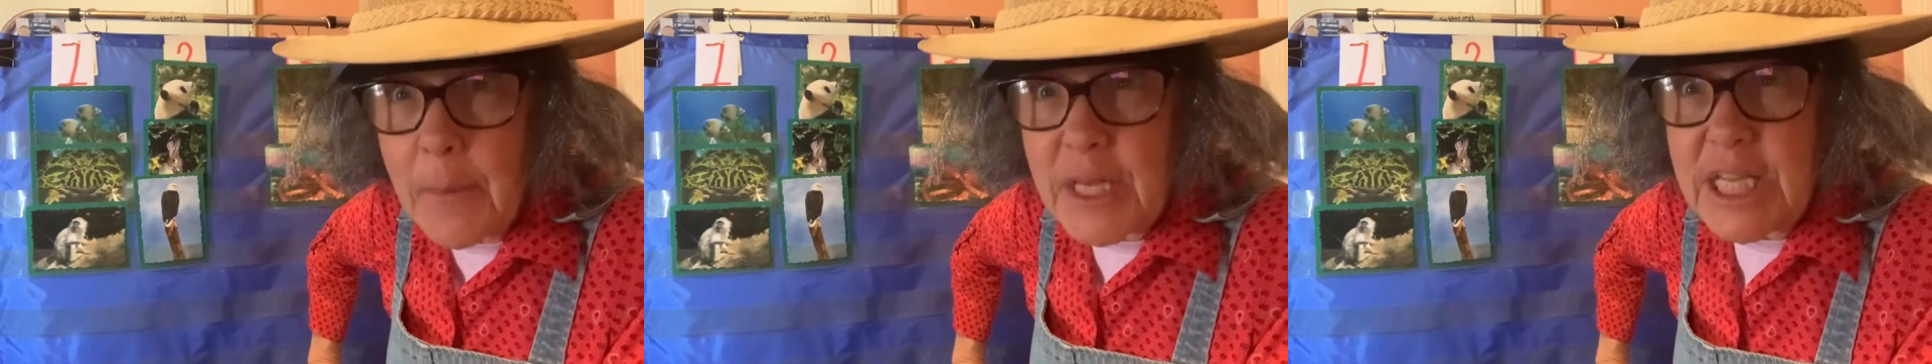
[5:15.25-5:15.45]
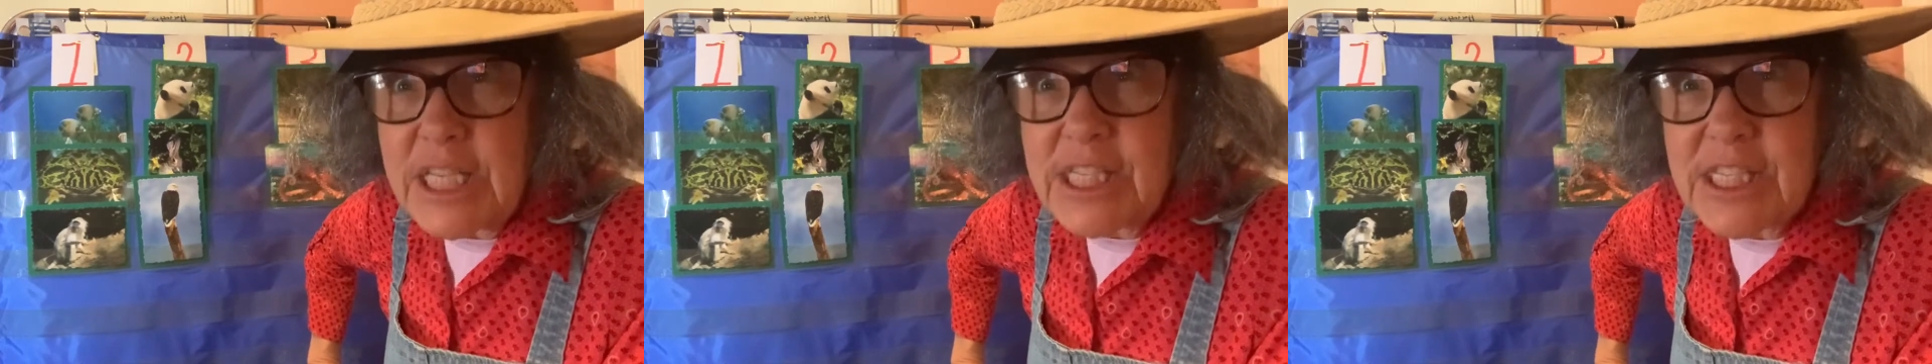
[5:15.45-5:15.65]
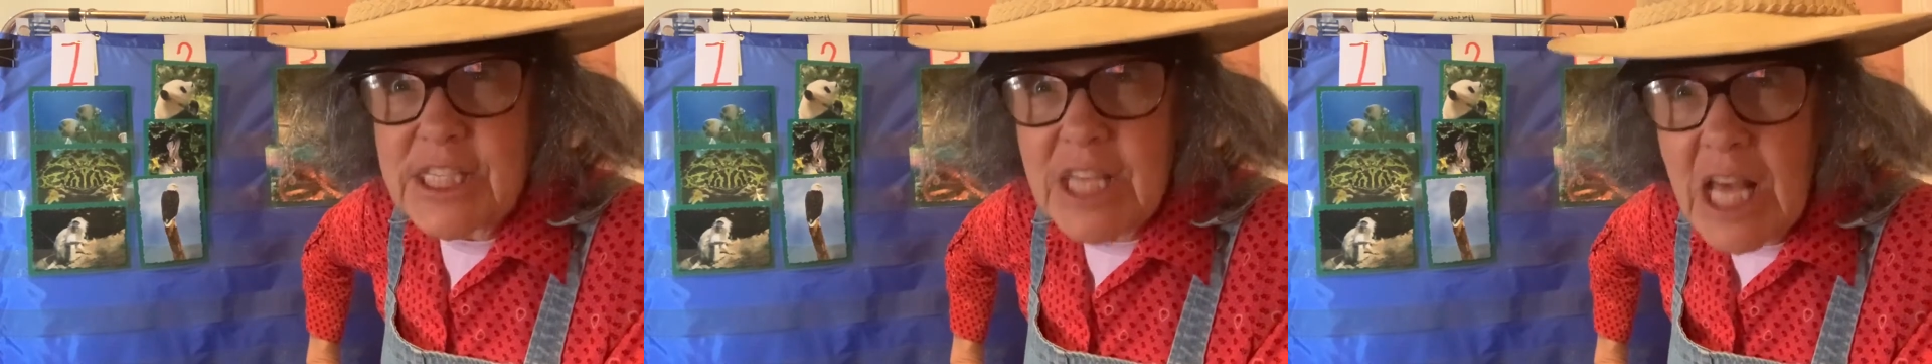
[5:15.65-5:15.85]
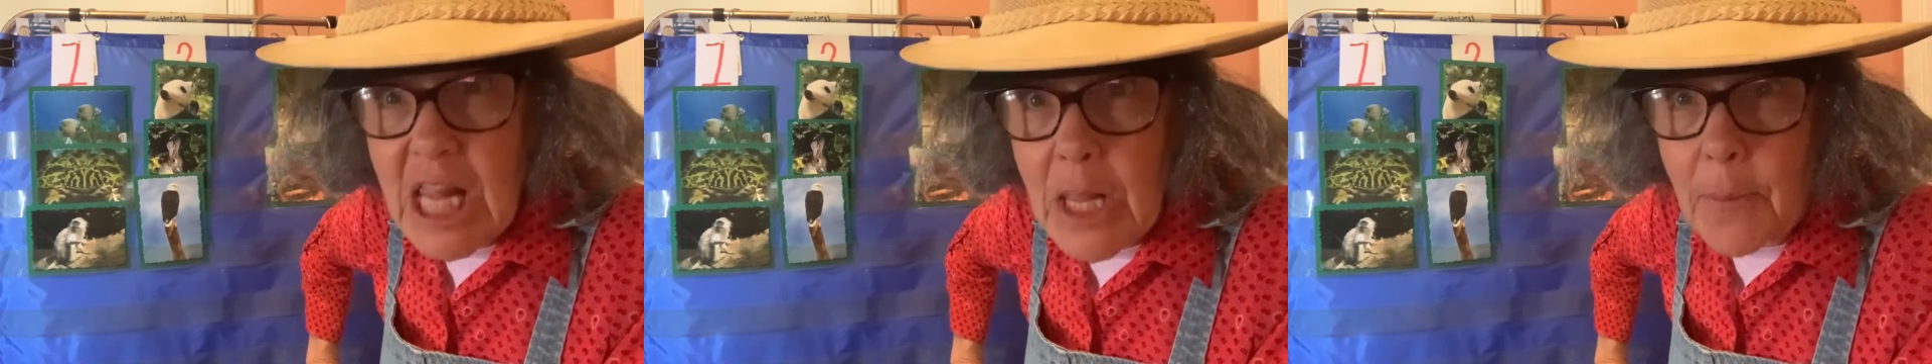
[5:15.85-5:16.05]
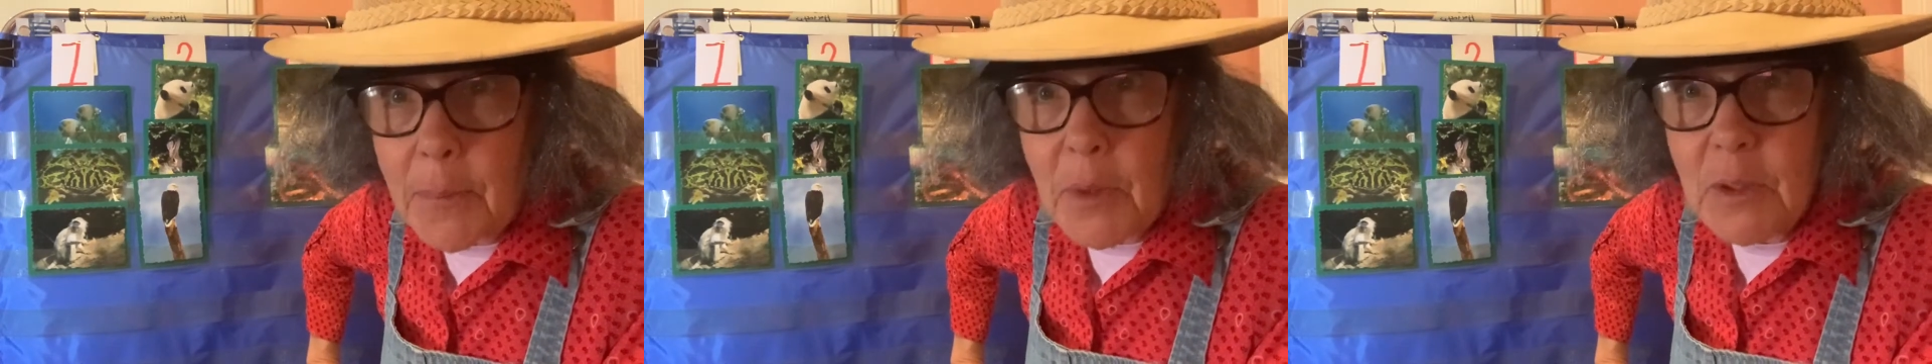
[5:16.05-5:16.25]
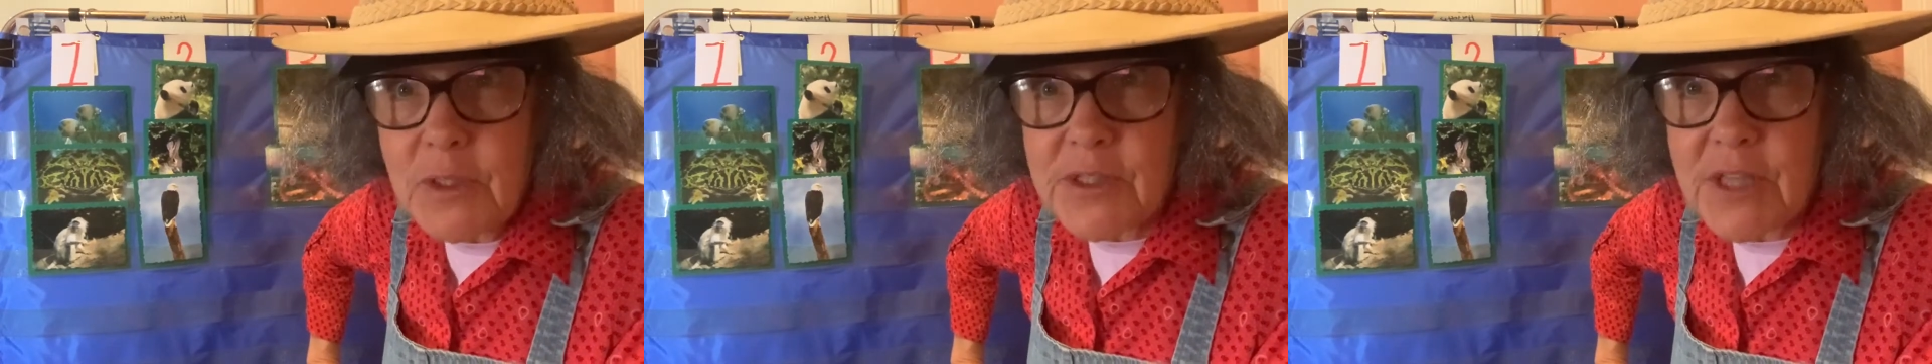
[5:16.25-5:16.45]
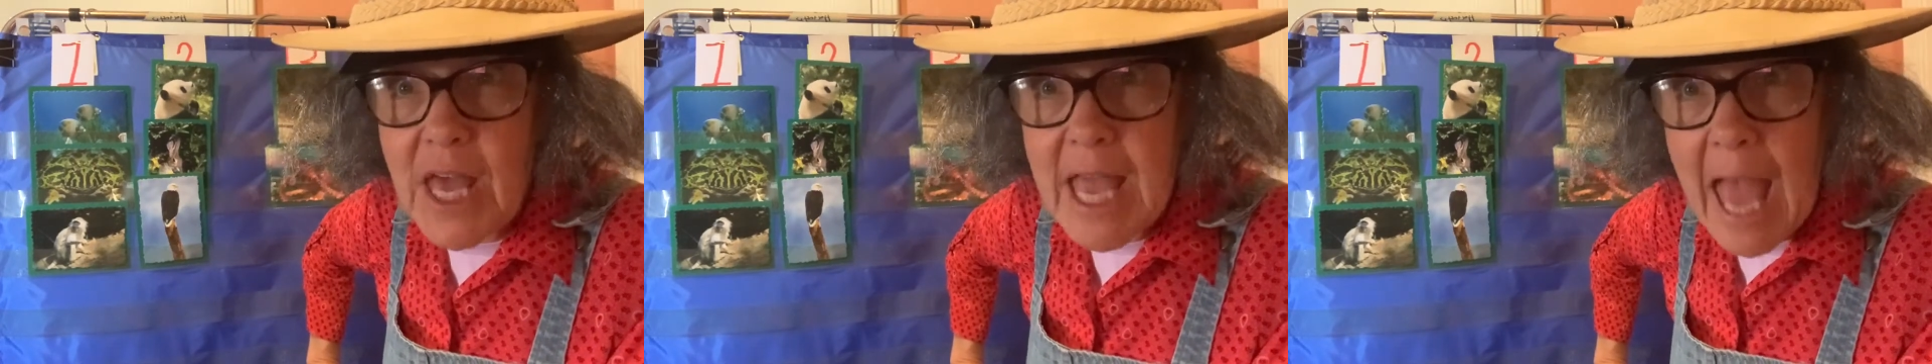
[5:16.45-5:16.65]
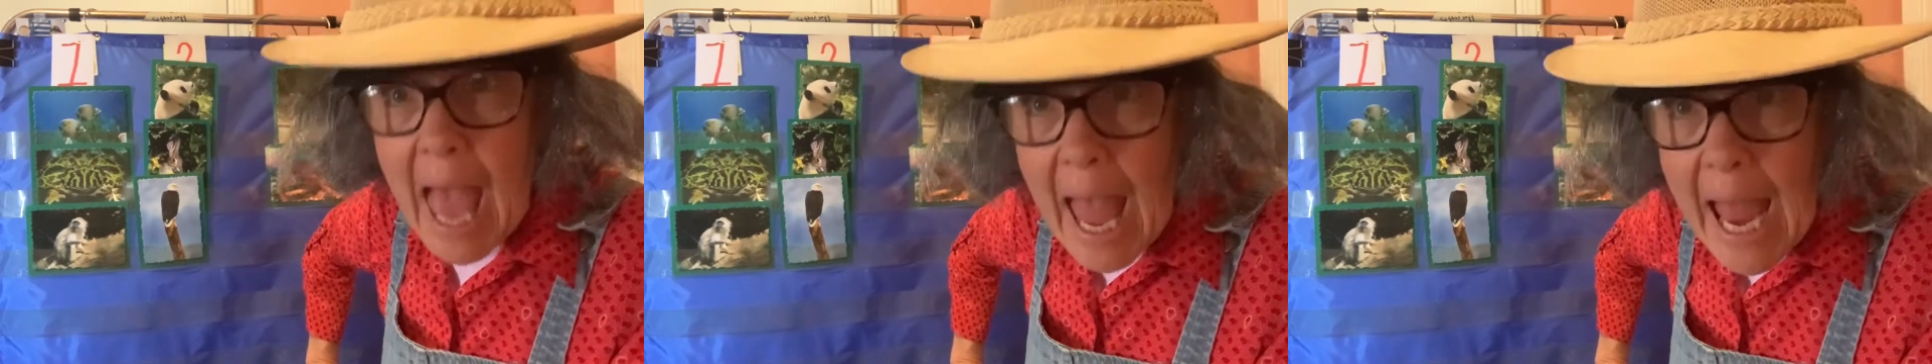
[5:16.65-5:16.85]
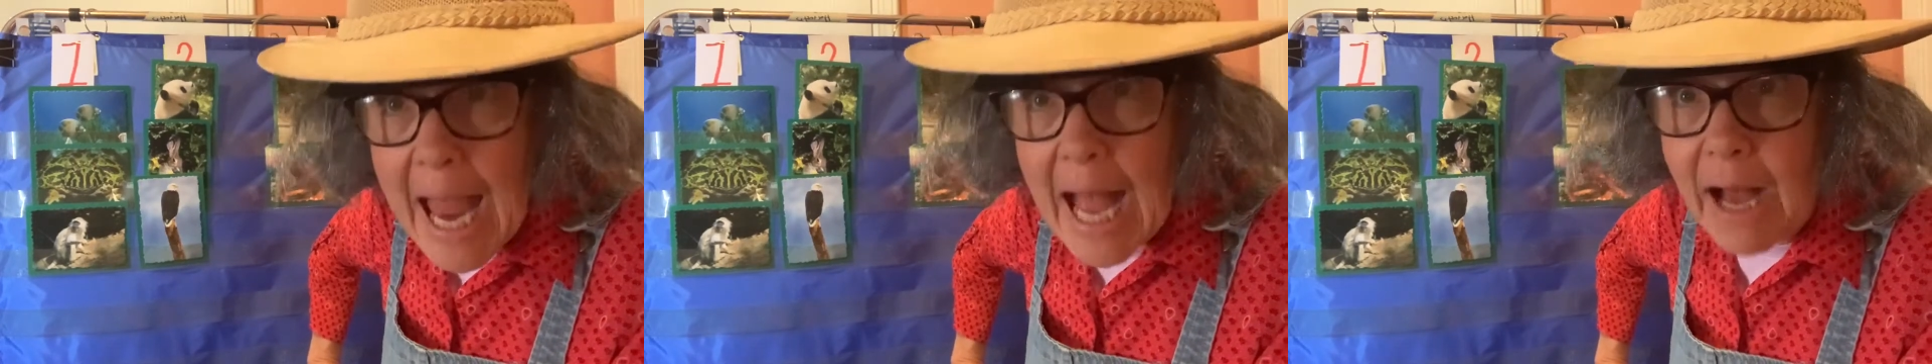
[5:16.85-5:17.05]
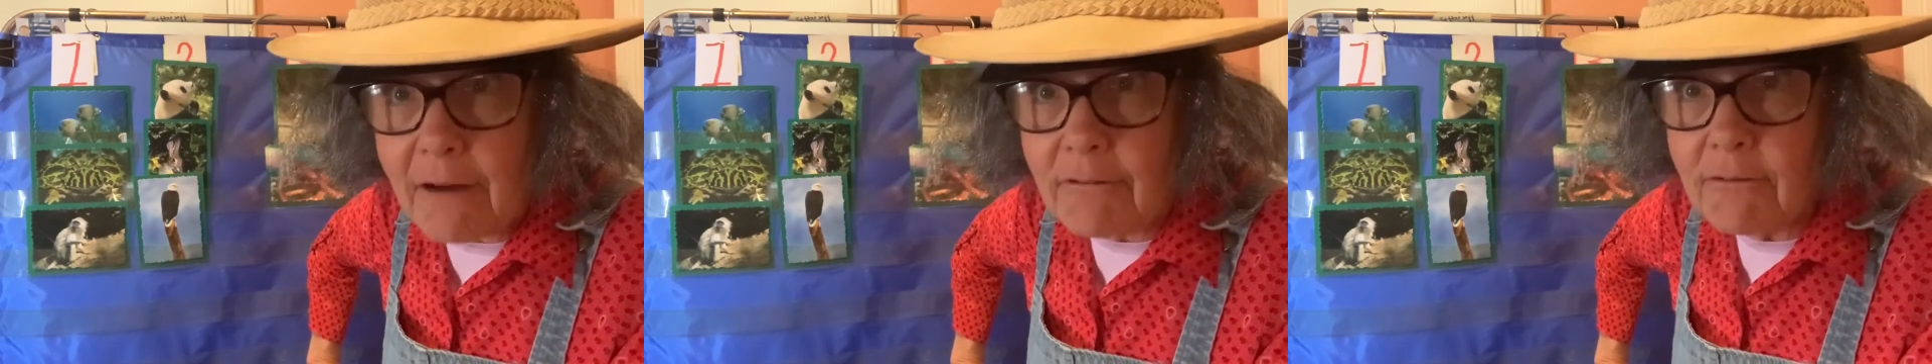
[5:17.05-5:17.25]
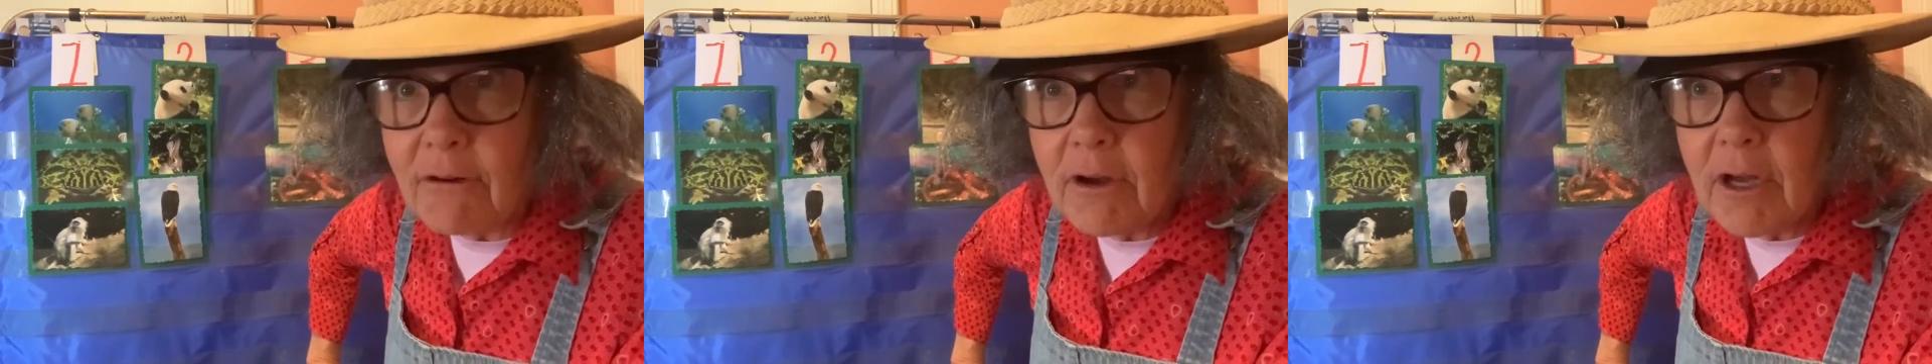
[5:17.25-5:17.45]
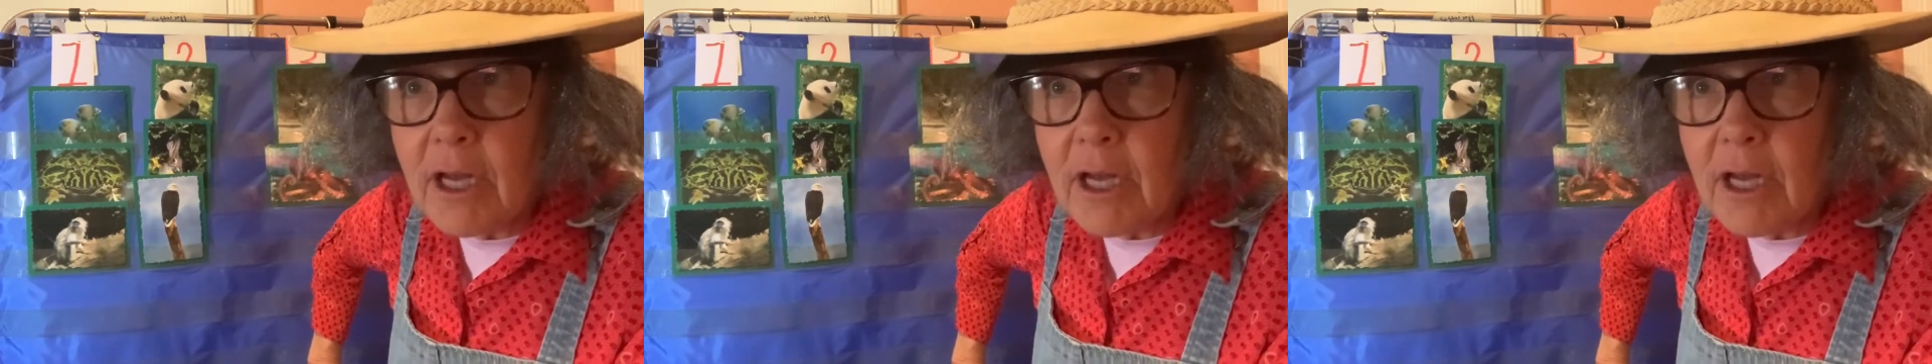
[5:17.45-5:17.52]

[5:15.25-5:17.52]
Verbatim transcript: many syllables they have.